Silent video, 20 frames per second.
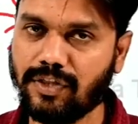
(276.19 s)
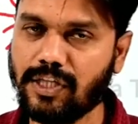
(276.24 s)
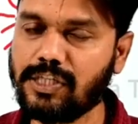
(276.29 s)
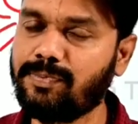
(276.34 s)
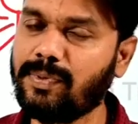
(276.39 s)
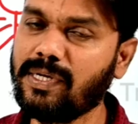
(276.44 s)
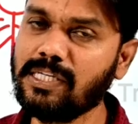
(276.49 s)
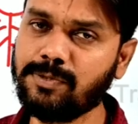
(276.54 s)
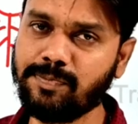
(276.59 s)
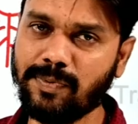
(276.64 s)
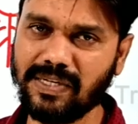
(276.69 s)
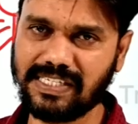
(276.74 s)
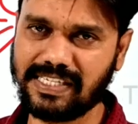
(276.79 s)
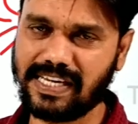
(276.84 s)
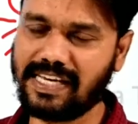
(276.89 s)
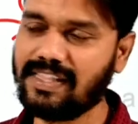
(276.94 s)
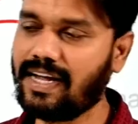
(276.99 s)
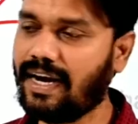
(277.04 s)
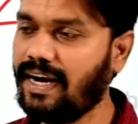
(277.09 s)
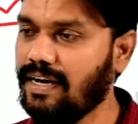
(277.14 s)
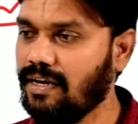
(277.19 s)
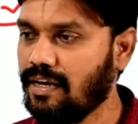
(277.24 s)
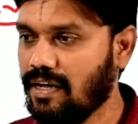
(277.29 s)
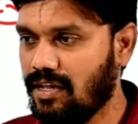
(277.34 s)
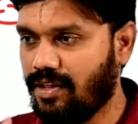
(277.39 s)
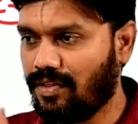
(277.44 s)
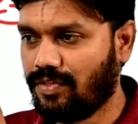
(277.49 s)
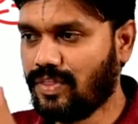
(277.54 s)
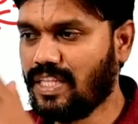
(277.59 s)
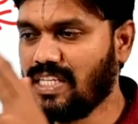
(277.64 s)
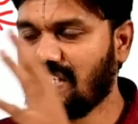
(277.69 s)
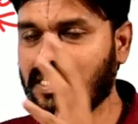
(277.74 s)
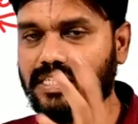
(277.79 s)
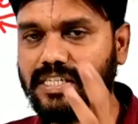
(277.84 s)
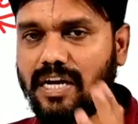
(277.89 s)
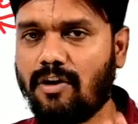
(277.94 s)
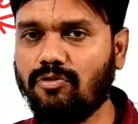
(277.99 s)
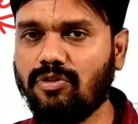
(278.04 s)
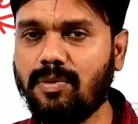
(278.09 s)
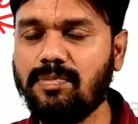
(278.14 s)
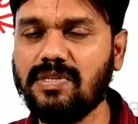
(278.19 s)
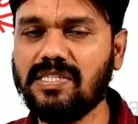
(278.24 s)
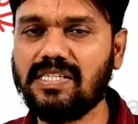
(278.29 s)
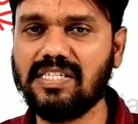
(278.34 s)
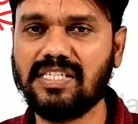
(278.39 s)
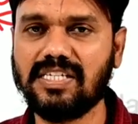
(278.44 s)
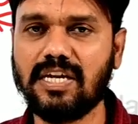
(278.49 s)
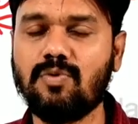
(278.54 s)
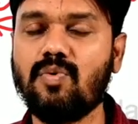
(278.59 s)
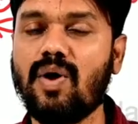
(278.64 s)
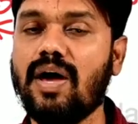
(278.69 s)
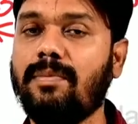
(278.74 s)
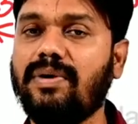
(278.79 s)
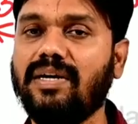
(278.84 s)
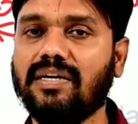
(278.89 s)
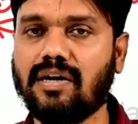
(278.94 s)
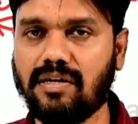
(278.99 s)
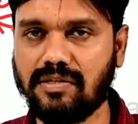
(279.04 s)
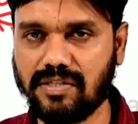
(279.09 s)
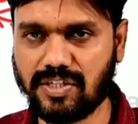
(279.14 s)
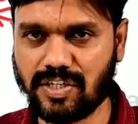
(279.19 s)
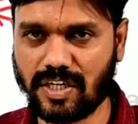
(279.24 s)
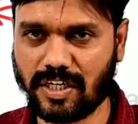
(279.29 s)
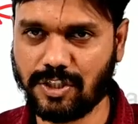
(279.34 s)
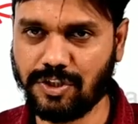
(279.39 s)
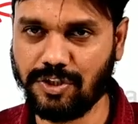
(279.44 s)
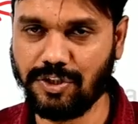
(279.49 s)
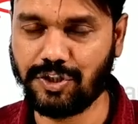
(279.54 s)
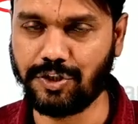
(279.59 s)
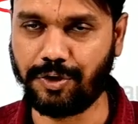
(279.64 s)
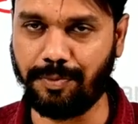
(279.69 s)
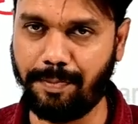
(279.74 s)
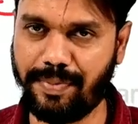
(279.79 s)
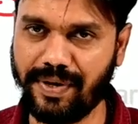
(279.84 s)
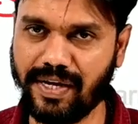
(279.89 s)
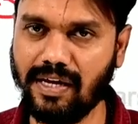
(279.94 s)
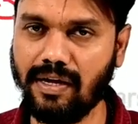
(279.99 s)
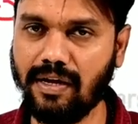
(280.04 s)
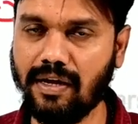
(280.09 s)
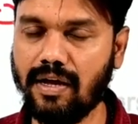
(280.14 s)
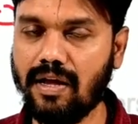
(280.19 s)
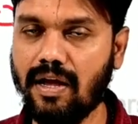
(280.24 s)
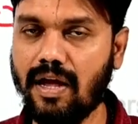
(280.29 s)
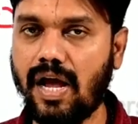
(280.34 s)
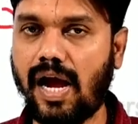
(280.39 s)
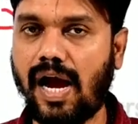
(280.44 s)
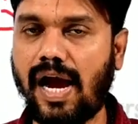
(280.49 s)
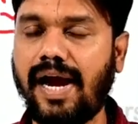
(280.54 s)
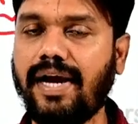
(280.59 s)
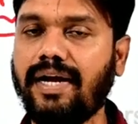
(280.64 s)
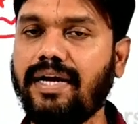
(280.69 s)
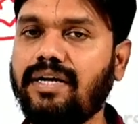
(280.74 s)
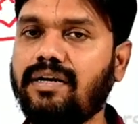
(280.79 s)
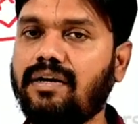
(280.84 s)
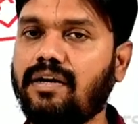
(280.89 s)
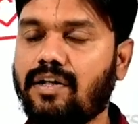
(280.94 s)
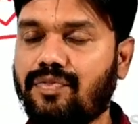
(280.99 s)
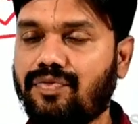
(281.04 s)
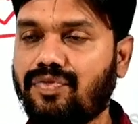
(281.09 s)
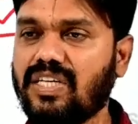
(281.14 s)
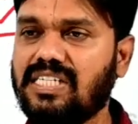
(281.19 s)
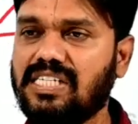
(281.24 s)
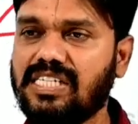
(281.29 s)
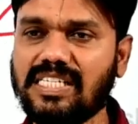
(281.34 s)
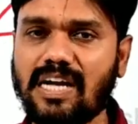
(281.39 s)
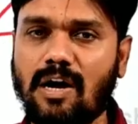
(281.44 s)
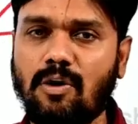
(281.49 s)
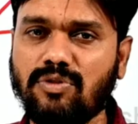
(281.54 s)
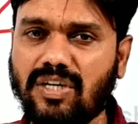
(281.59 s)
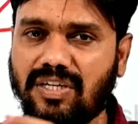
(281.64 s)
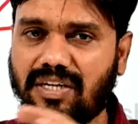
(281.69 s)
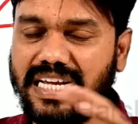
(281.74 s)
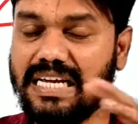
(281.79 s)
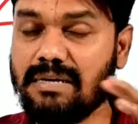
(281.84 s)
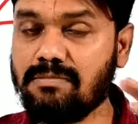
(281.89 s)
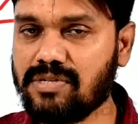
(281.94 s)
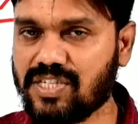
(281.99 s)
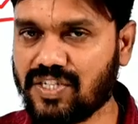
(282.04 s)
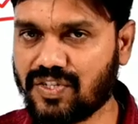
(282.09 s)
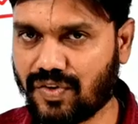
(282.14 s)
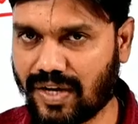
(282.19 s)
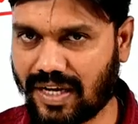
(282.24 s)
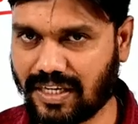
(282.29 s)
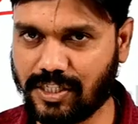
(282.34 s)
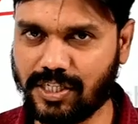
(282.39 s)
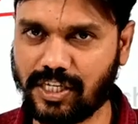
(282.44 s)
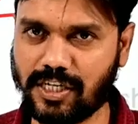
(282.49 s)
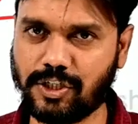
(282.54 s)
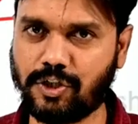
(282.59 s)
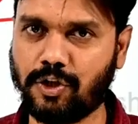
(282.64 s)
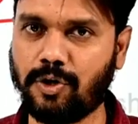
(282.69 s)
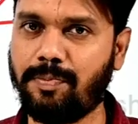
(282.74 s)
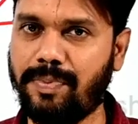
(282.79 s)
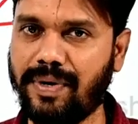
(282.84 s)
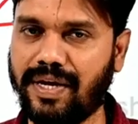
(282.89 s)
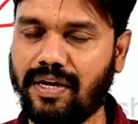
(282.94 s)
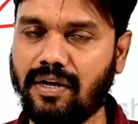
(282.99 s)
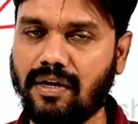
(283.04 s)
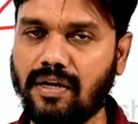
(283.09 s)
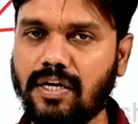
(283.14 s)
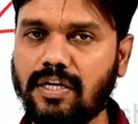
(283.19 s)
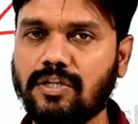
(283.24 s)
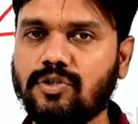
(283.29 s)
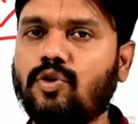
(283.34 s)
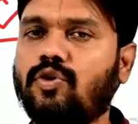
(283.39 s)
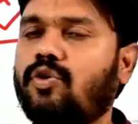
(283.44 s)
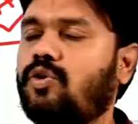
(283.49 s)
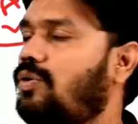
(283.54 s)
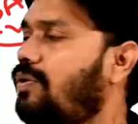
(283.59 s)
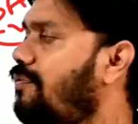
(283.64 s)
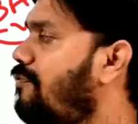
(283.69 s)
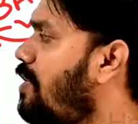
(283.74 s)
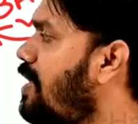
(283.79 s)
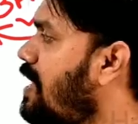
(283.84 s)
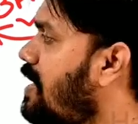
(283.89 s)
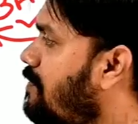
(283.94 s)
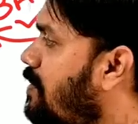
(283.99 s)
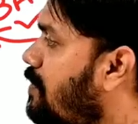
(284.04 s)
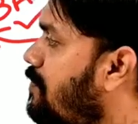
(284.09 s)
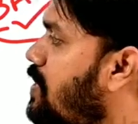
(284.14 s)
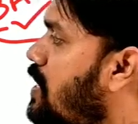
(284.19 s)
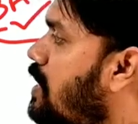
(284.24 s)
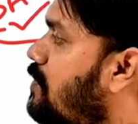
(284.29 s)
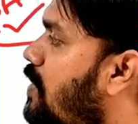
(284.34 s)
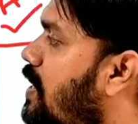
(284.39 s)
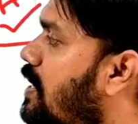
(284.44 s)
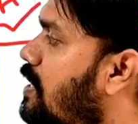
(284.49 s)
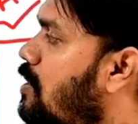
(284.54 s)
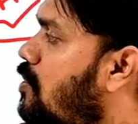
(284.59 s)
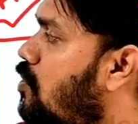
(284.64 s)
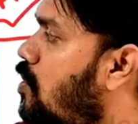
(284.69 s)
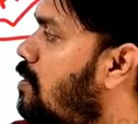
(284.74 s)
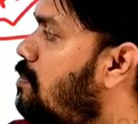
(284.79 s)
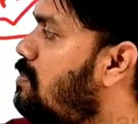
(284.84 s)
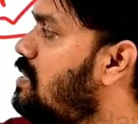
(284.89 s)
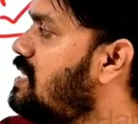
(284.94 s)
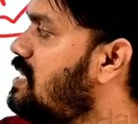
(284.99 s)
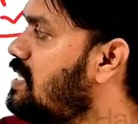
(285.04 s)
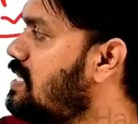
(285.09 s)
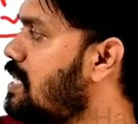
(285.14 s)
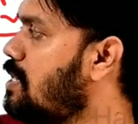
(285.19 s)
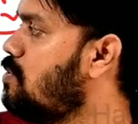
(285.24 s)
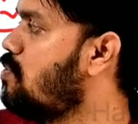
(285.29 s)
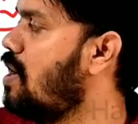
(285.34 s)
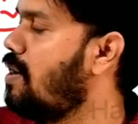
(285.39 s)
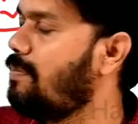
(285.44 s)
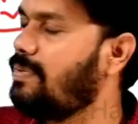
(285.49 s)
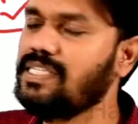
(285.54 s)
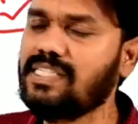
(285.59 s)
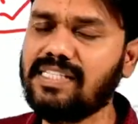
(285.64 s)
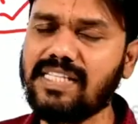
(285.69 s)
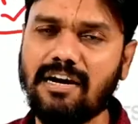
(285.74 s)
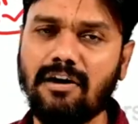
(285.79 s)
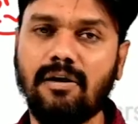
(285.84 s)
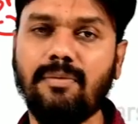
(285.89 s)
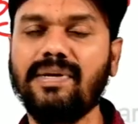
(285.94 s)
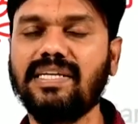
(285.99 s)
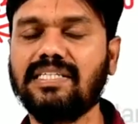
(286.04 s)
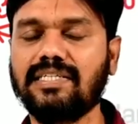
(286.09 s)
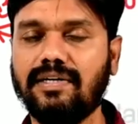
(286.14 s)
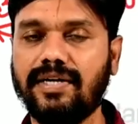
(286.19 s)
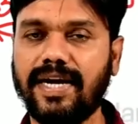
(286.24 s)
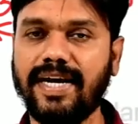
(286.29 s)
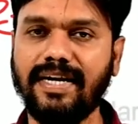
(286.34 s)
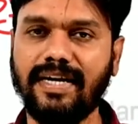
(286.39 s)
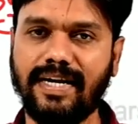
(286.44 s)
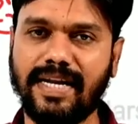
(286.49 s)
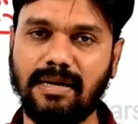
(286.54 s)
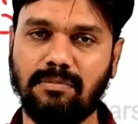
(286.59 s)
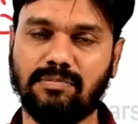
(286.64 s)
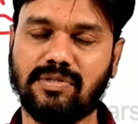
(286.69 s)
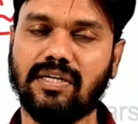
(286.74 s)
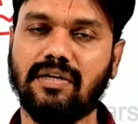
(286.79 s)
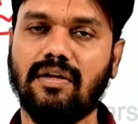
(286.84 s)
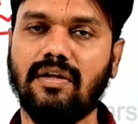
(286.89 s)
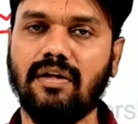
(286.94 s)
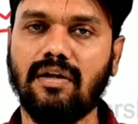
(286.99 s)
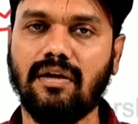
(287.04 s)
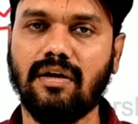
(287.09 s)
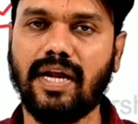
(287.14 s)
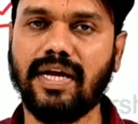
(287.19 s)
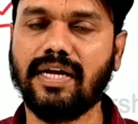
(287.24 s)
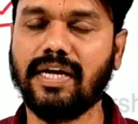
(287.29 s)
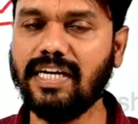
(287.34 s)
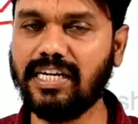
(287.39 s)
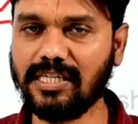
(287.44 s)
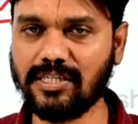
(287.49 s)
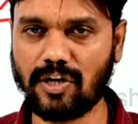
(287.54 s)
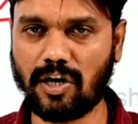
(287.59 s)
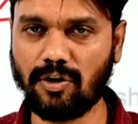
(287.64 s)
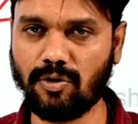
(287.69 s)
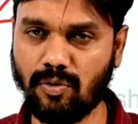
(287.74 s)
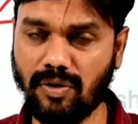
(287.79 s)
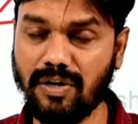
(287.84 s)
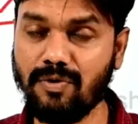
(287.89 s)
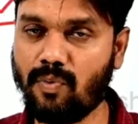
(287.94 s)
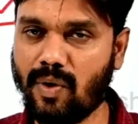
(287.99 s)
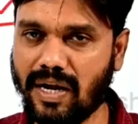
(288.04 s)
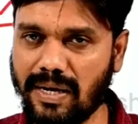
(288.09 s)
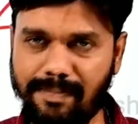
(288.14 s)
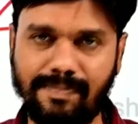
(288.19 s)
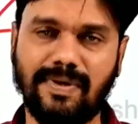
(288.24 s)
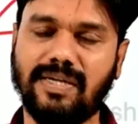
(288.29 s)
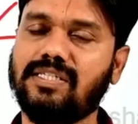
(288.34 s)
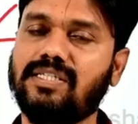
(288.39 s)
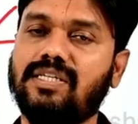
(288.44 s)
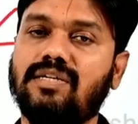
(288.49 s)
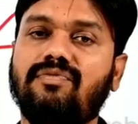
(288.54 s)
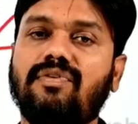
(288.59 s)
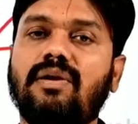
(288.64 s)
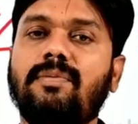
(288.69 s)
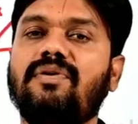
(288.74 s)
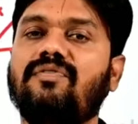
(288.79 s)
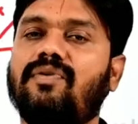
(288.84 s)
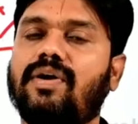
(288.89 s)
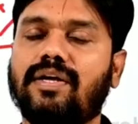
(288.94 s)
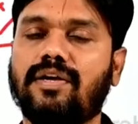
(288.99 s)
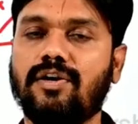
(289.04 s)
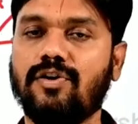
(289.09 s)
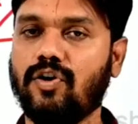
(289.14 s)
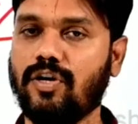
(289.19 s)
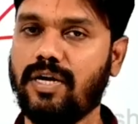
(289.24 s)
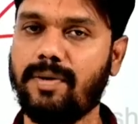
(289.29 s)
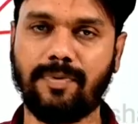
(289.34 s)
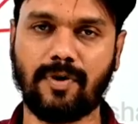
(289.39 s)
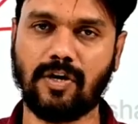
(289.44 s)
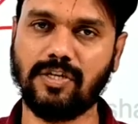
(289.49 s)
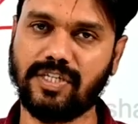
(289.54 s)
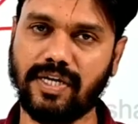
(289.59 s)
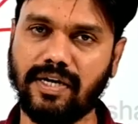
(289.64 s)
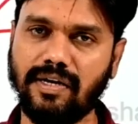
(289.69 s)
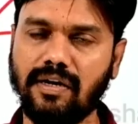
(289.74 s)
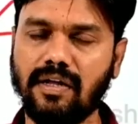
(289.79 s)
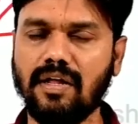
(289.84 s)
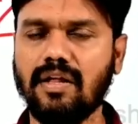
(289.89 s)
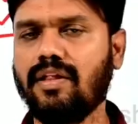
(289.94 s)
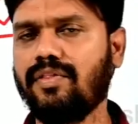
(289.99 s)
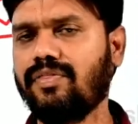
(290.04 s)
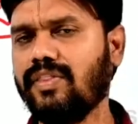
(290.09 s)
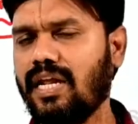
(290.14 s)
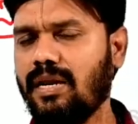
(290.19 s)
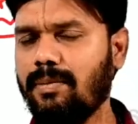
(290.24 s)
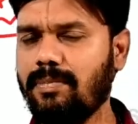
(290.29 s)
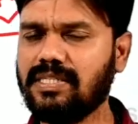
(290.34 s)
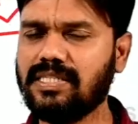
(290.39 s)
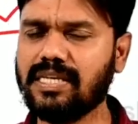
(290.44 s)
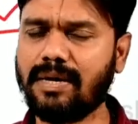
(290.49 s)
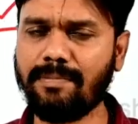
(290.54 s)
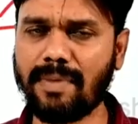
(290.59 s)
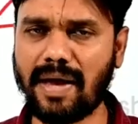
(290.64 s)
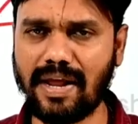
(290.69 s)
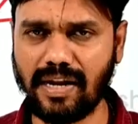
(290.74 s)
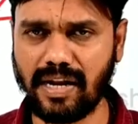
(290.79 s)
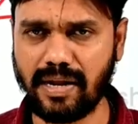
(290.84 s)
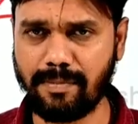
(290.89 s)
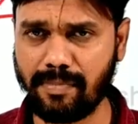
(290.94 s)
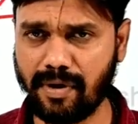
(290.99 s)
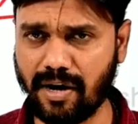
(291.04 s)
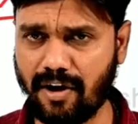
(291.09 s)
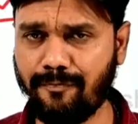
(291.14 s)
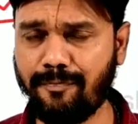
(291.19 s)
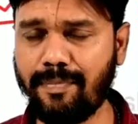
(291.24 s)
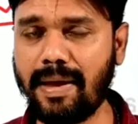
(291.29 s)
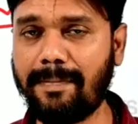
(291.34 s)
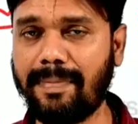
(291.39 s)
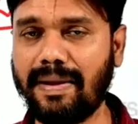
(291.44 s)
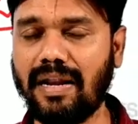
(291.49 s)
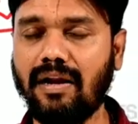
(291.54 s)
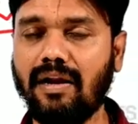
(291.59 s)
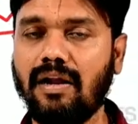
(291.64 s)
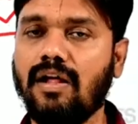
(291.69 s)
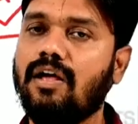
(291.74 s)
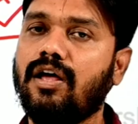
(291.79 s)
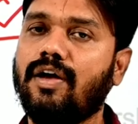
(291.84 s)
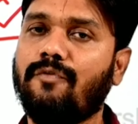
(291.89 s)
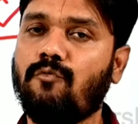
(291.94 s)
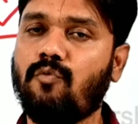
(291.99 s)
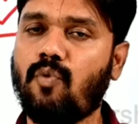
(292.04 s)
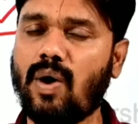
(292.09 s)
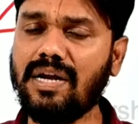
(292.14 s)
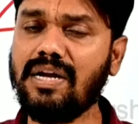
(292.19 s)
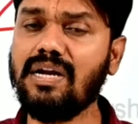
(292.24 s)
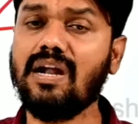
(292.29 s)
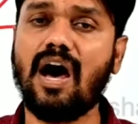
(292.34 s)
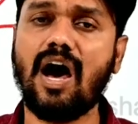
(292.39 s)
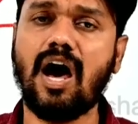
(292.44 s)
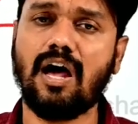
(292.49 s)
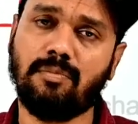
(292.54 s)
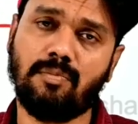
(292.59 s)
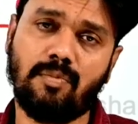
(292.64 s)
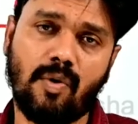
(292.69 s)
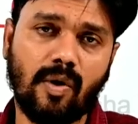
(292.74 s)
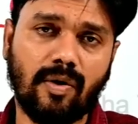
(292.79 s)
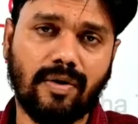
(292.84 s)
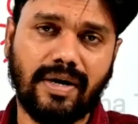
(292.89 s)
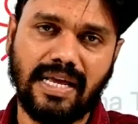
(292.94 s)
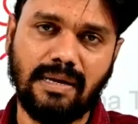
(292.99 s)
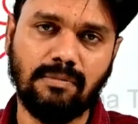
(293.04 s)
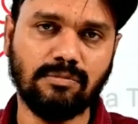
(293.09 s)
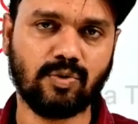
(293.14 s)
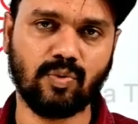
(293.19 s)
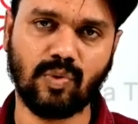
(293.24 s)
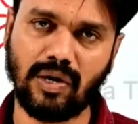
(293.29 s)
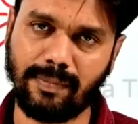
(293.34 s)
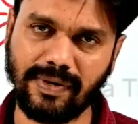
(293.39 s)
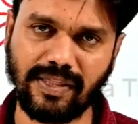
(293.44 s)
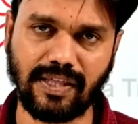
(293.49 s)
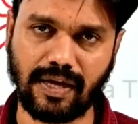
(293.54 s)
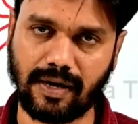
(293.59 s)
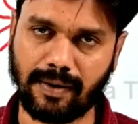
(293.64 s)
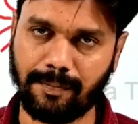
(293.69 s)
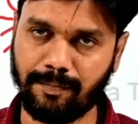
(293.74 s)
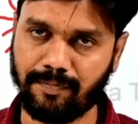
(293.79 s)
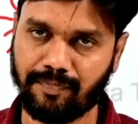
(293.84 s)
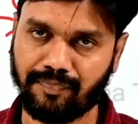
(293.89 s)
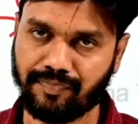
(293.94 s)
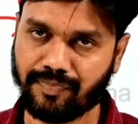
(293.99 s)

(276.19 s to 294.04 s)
These principles say that this is how the business requirement construction should be and this is how the team structure should be. So whenever we are working on business requirements, there will be certain teams. Like it is not only one person will be working on a project, there will be some n number of people, one or more teams will be there.